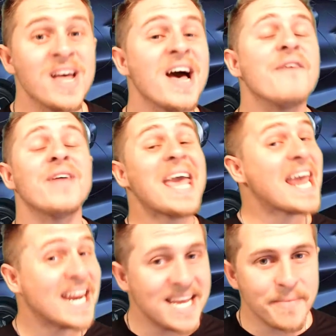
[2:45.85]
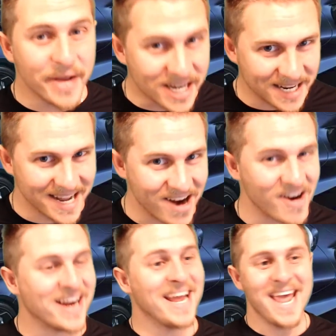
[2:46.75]
of any
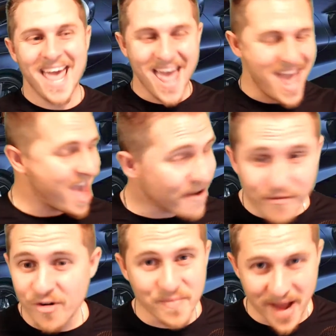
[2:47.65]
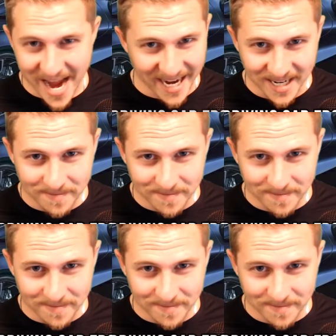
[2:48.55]
McLaren ever made.